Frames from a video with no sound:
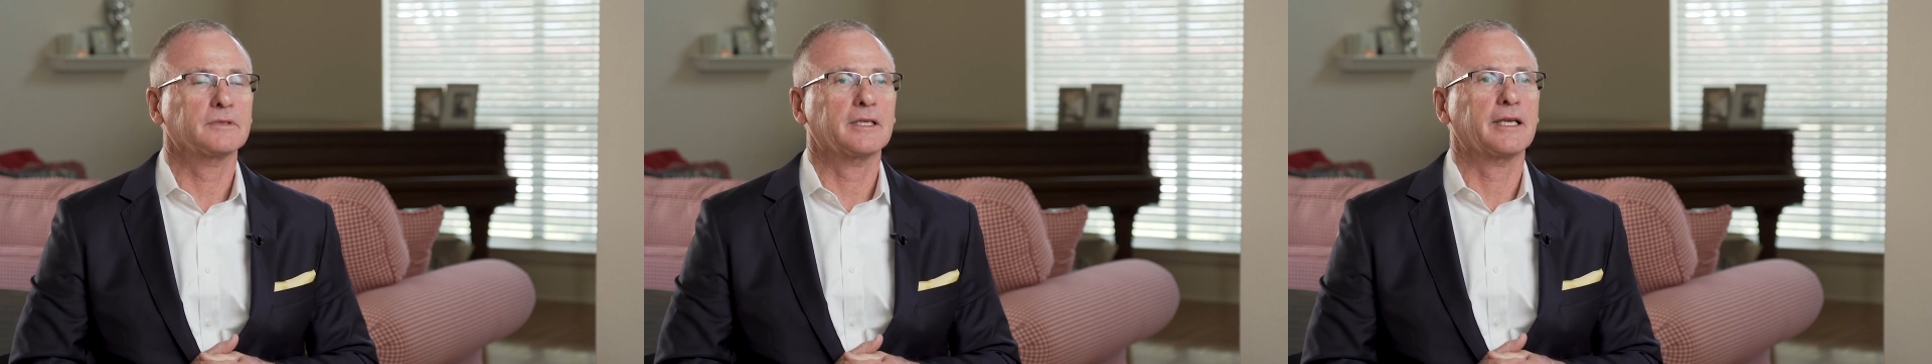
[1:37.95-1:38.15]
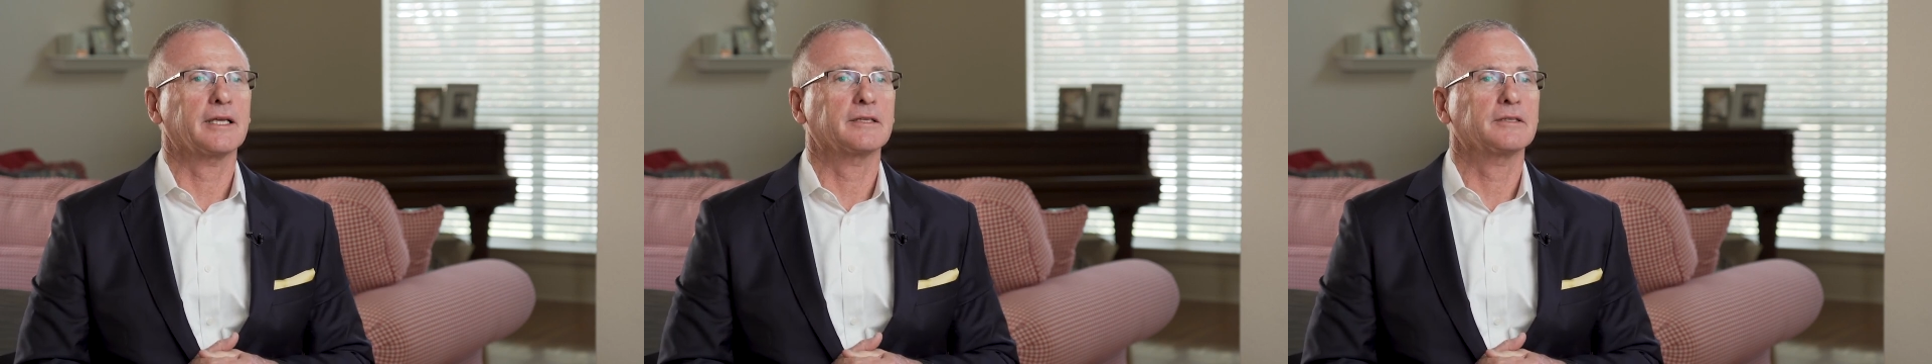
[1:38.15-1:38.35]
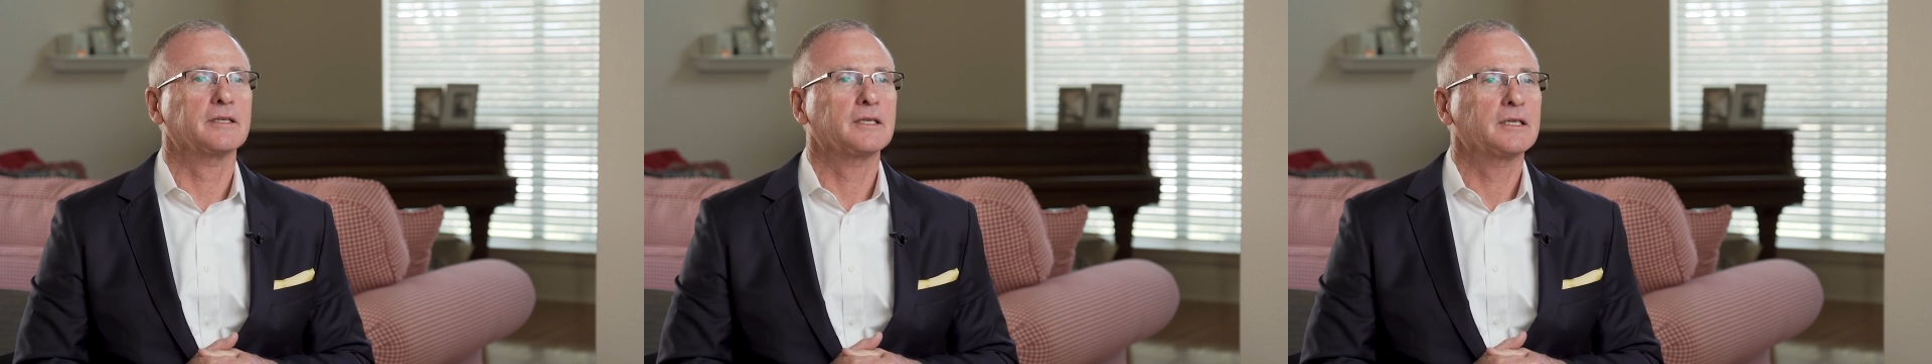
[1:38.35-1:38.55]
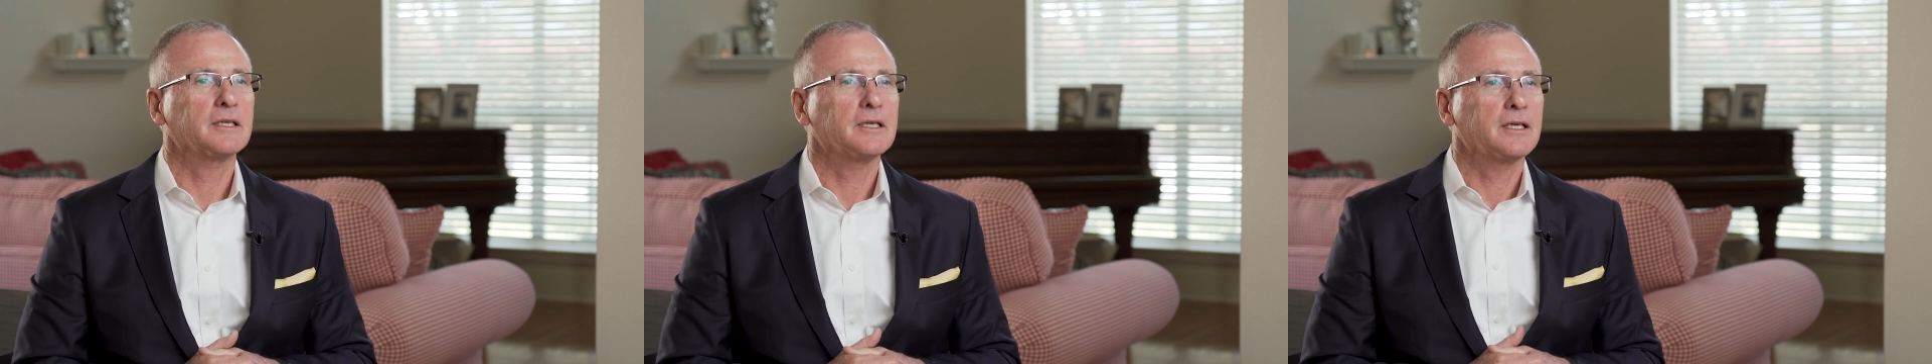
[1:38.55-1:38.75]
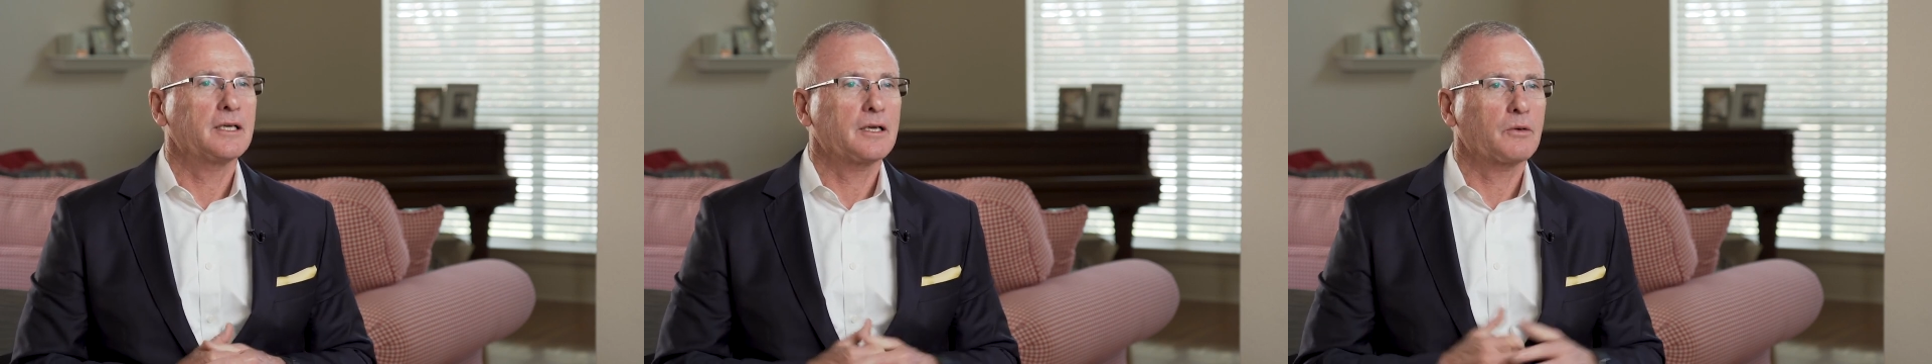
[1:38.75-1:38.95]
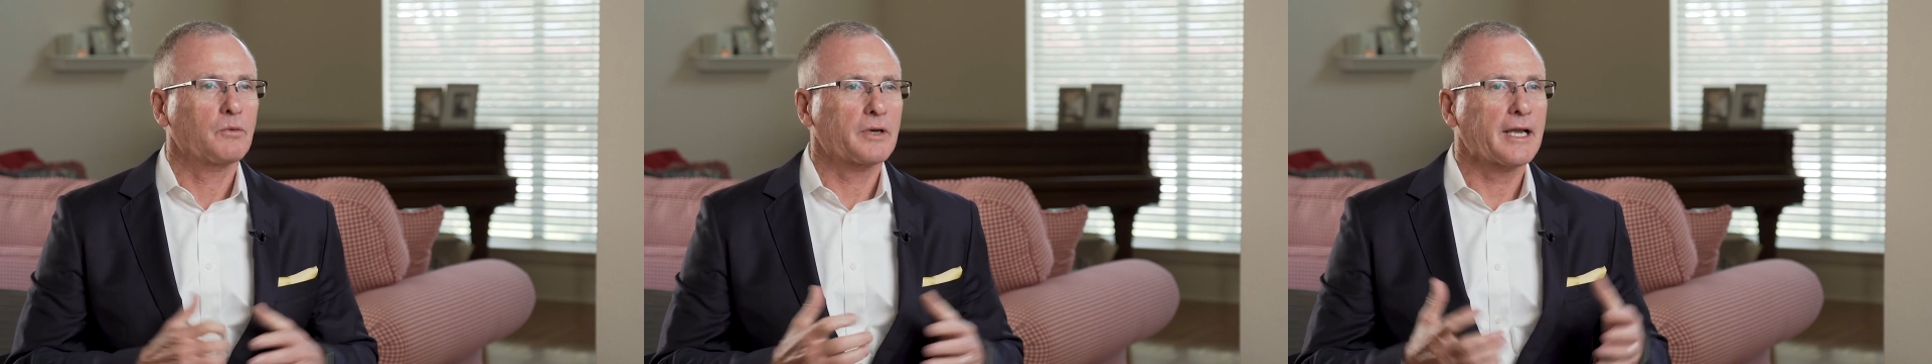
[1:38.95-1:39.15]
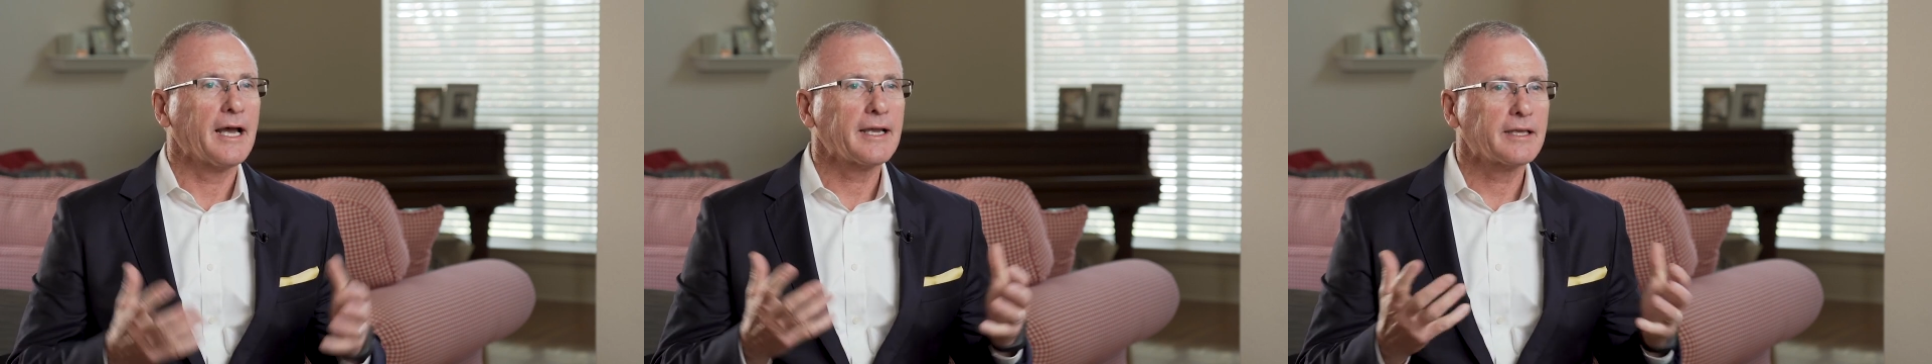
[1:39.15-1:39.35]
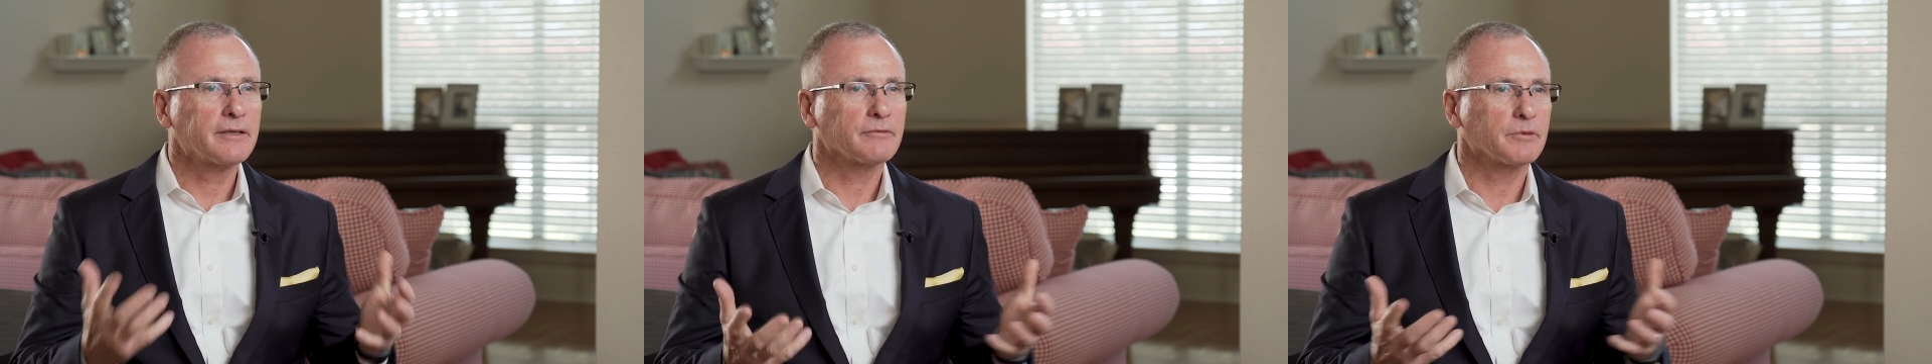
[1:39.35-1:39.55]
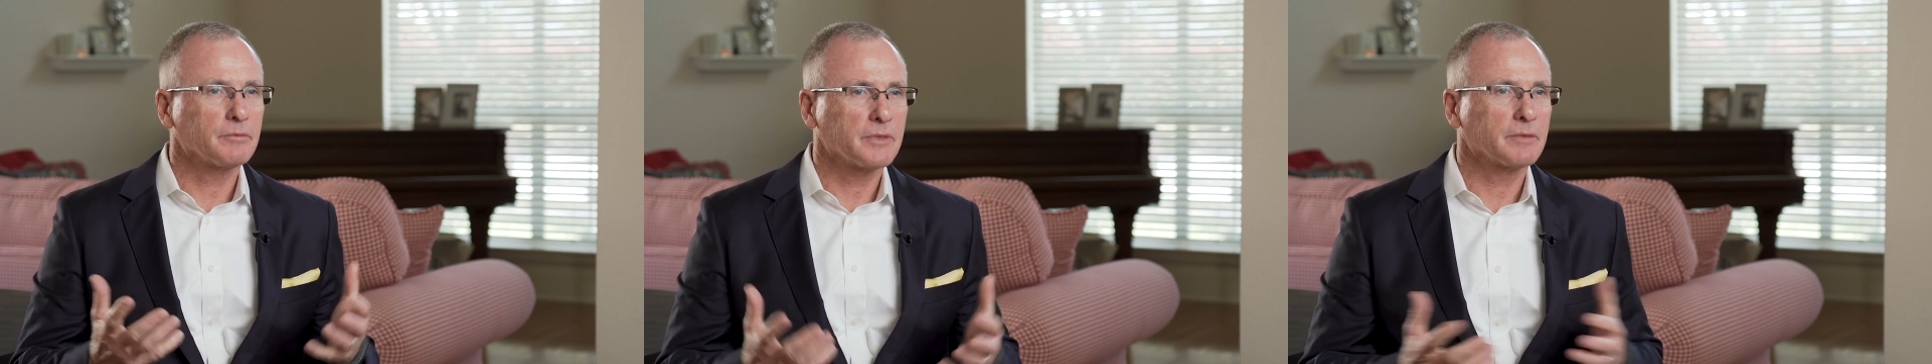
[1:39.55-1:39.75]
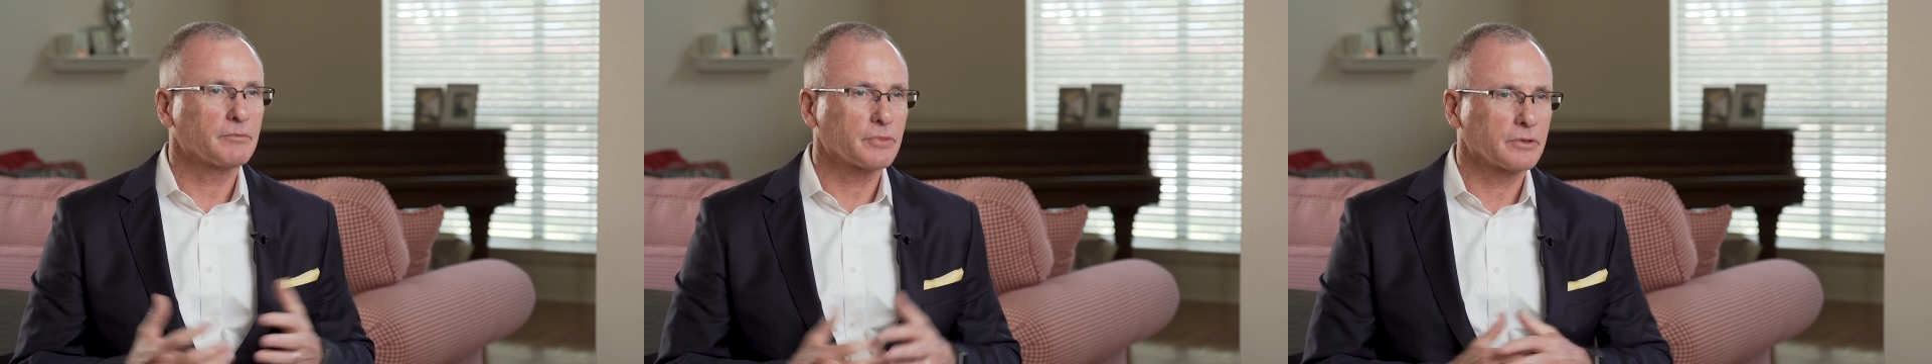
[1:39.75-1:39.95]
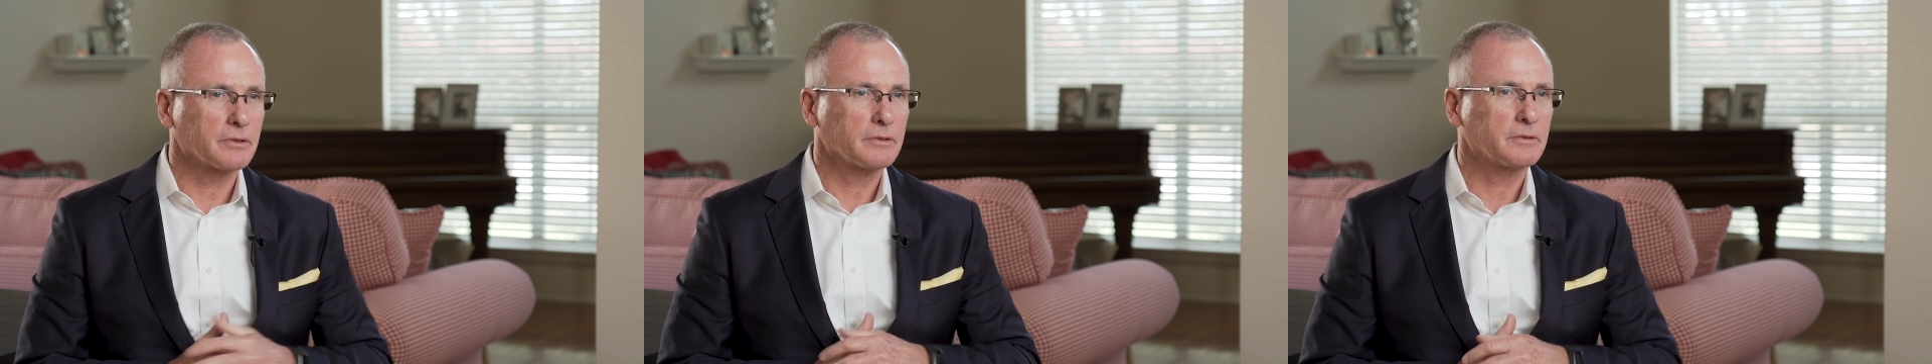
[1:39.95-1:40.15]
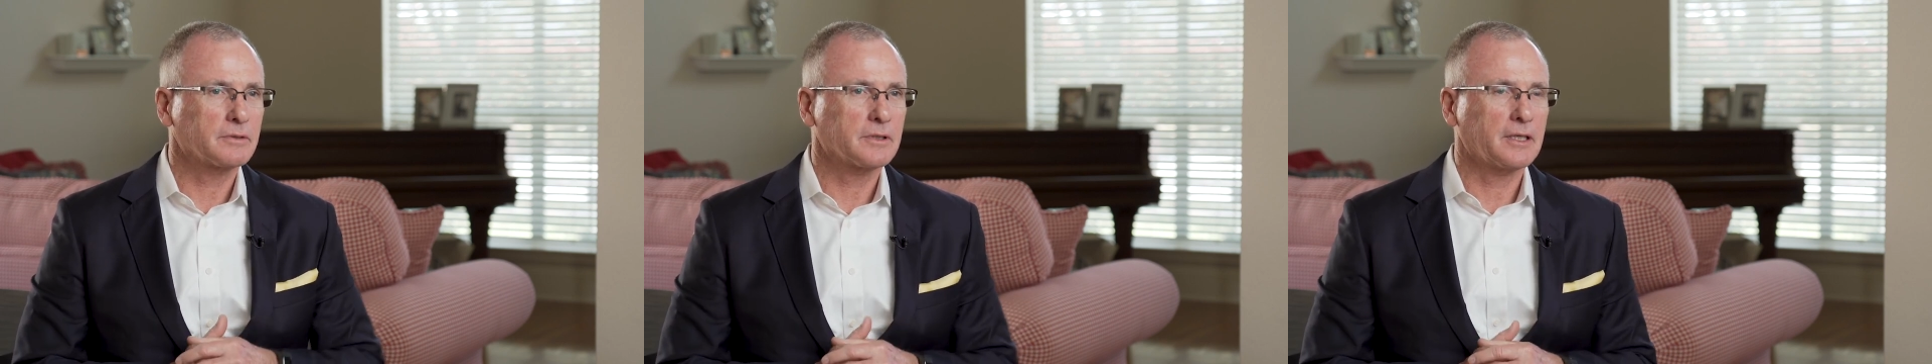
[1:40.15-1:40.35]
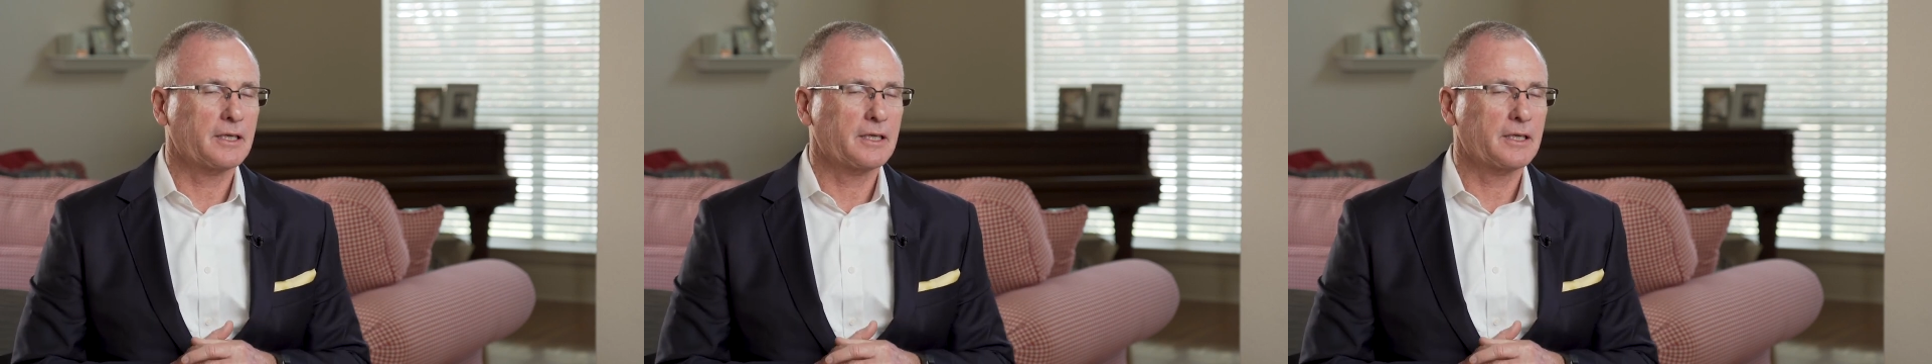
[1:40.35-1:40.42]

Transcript: And what I can remember,